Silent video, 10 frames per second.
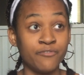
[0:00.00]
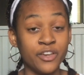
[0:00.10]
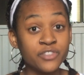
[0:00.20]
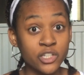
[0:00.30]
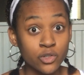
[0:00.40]

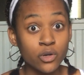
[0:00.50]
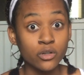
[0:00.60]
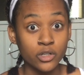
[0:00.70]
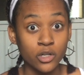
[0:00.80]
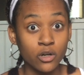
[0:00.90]

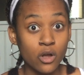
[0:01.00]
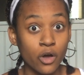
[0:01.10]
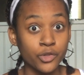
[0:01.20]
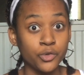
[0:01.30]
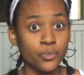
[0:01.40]
15-year-old girl
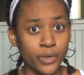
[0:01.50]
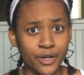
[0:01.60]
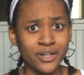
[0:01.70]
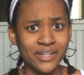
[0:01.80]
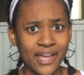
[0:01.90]
calling you
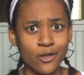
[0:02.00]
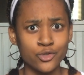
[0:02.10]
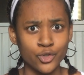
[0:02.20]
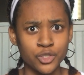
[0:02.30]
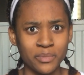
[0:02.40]
weird and gay on
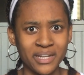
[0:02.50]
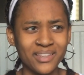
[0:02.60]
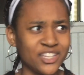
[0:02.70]
social media.